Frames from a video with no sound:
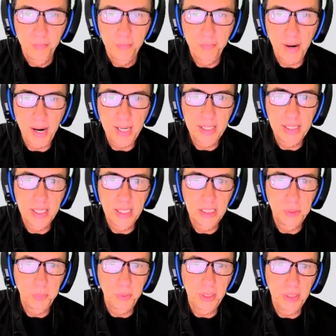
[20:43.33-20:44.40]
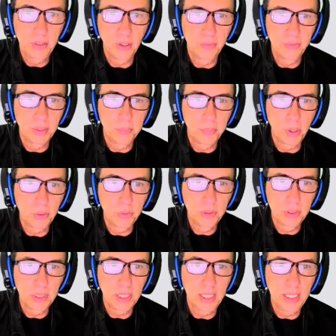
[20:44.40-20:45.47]
Find the speed of the boat
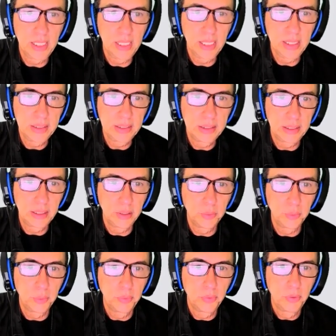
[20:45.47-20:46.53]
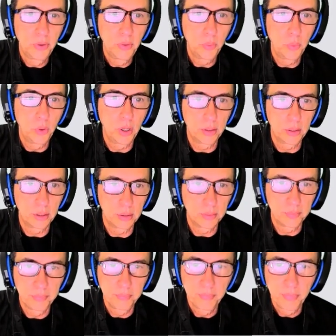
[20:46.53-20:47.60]
in still water.
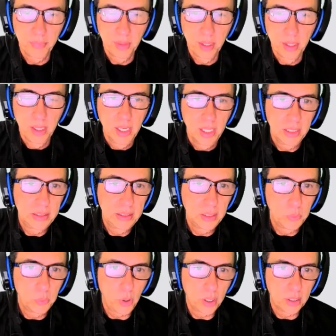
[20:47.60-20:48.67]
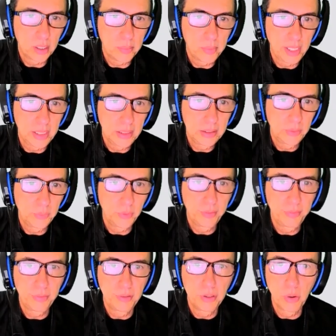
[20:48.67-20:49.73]
Still water means
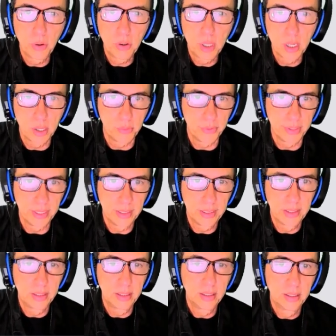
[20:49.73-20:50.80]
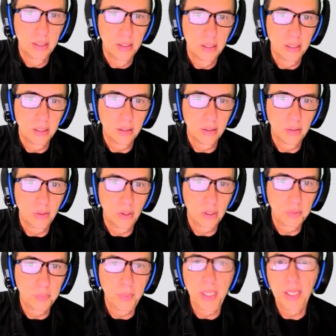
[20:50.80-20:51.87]
with no current,
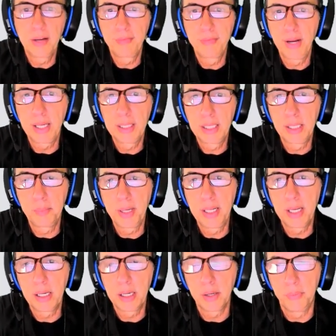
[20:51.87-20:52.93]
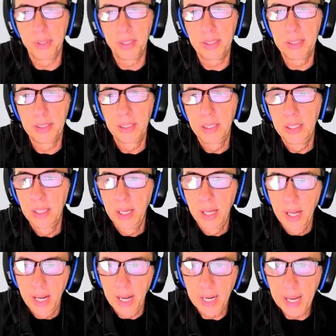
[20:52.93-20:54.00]
not being affected by the current.
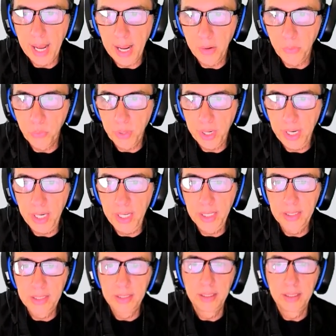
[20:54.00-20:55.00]
Again, reread